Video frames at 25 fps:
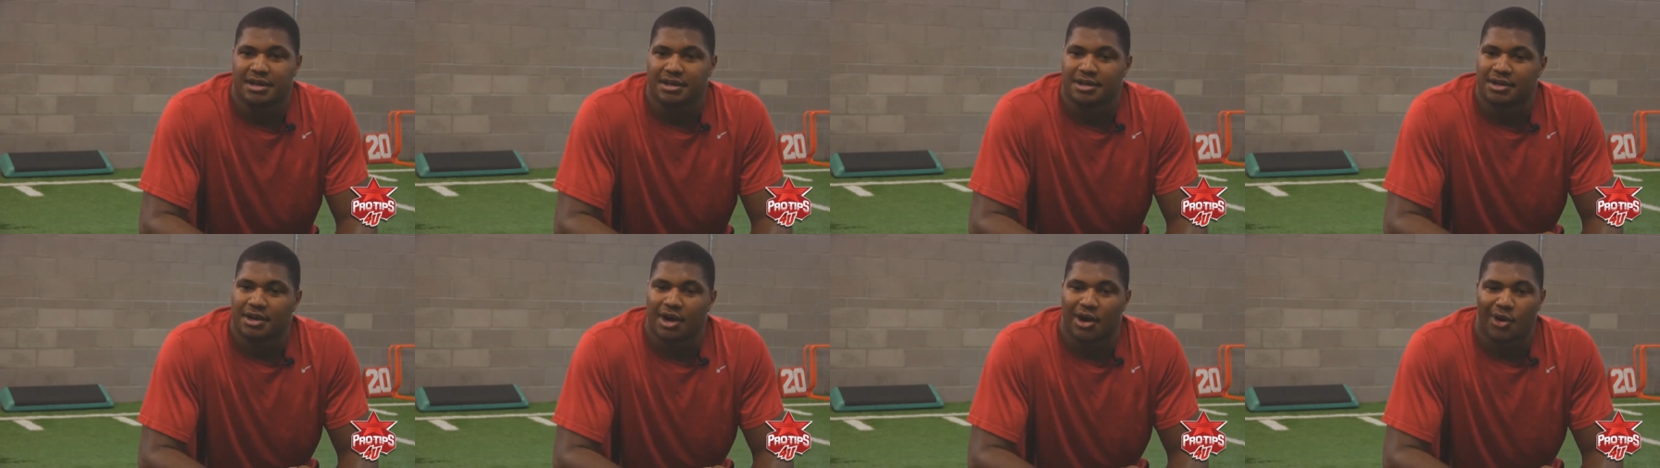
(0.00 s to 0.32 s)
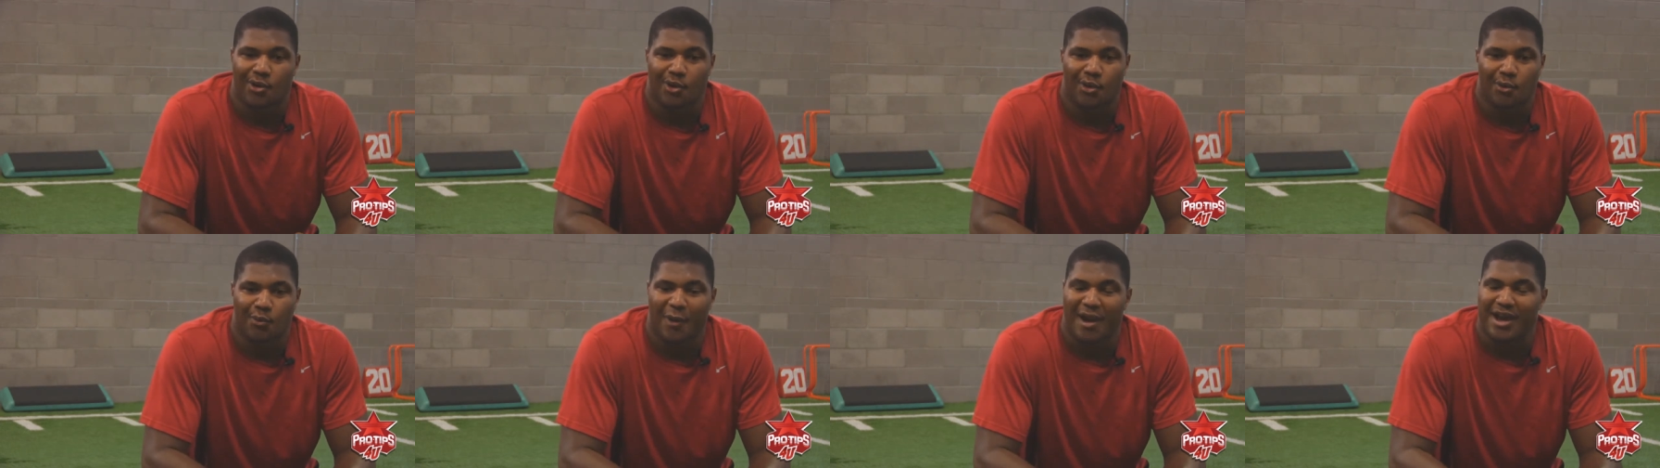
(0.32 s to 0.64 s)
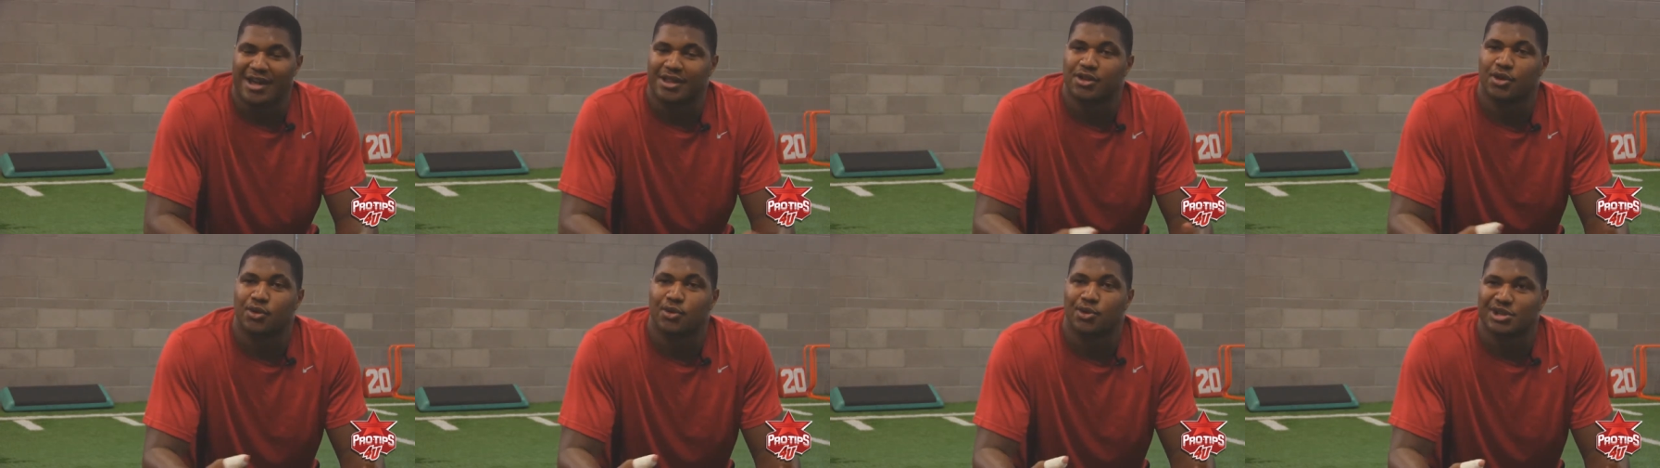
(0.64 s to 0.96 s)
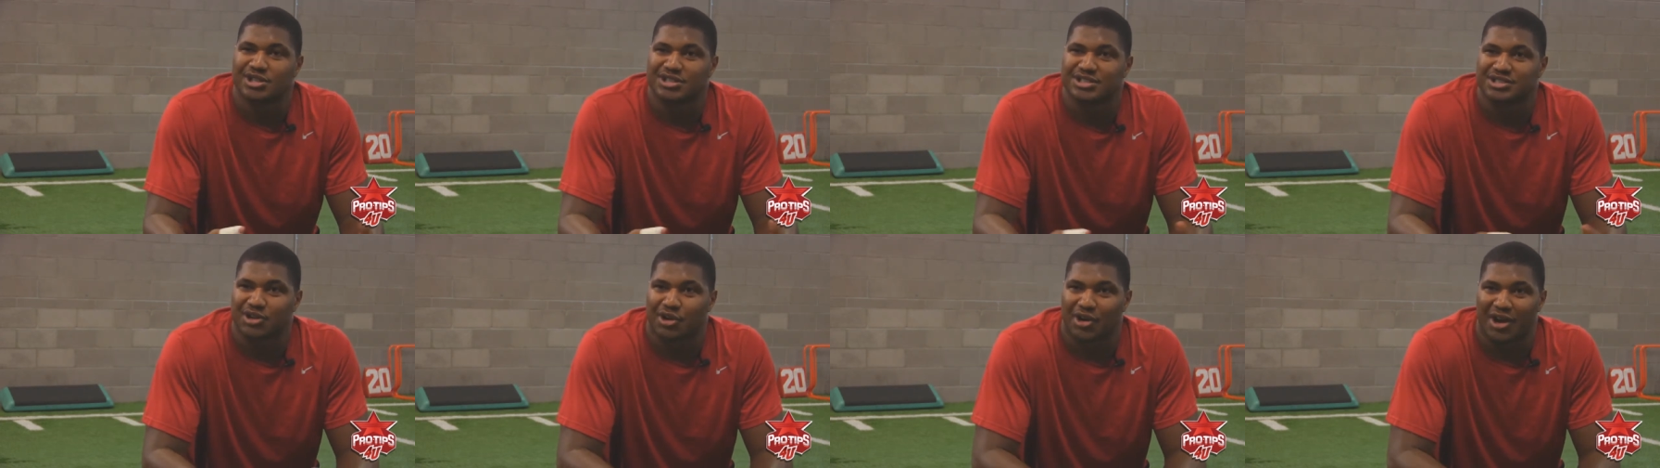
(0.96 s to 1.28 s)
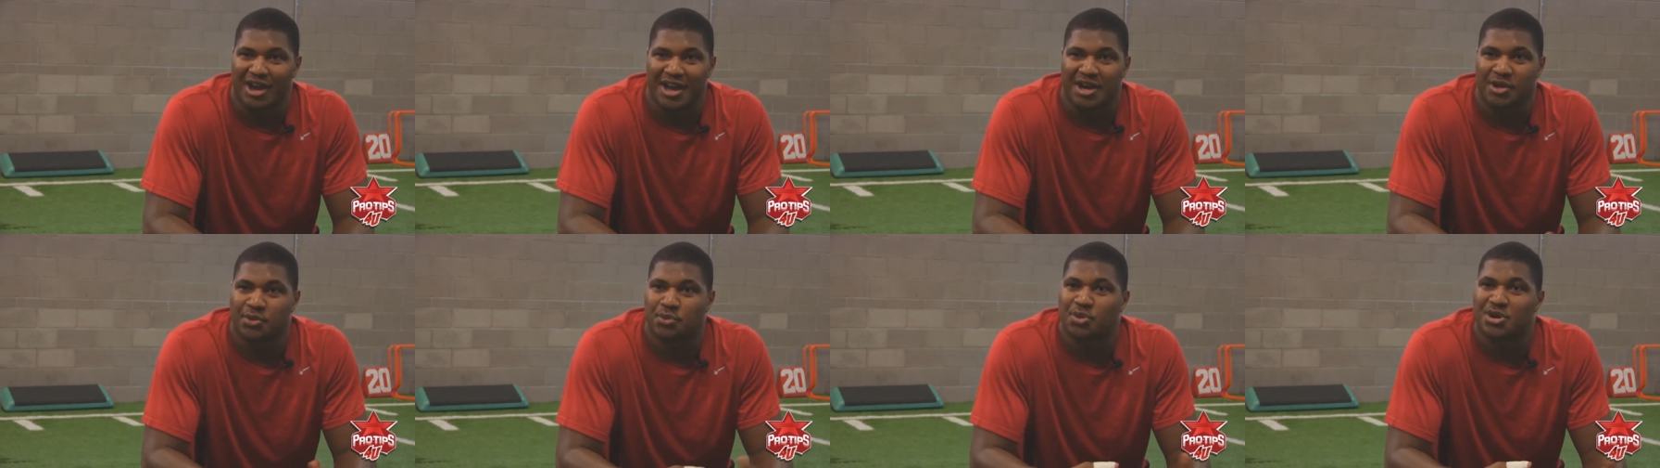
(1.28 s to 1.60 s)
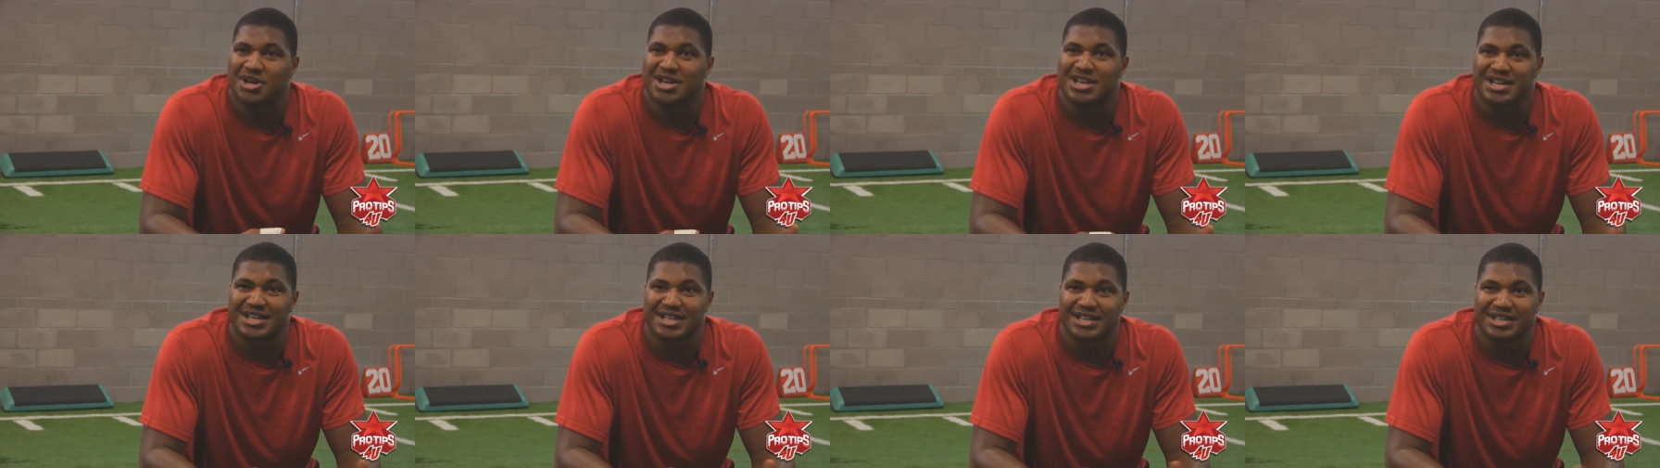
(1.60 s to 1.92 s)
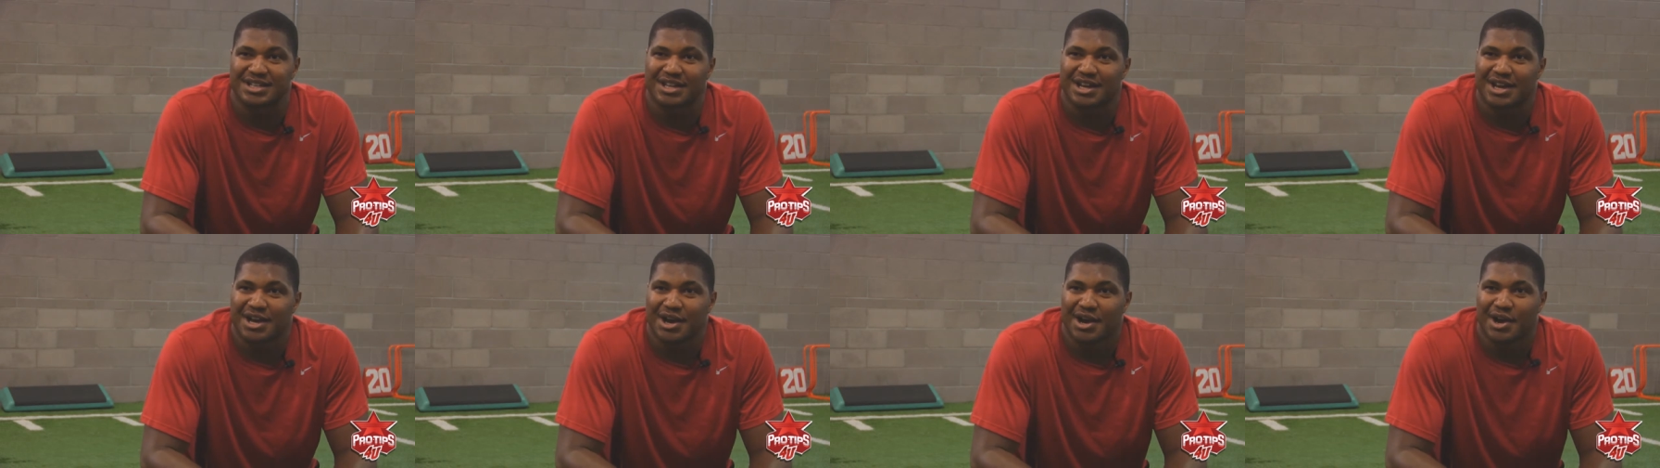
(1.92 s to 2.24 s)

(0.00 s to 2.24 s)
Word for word: you know, Ray Lewis or Ed Reed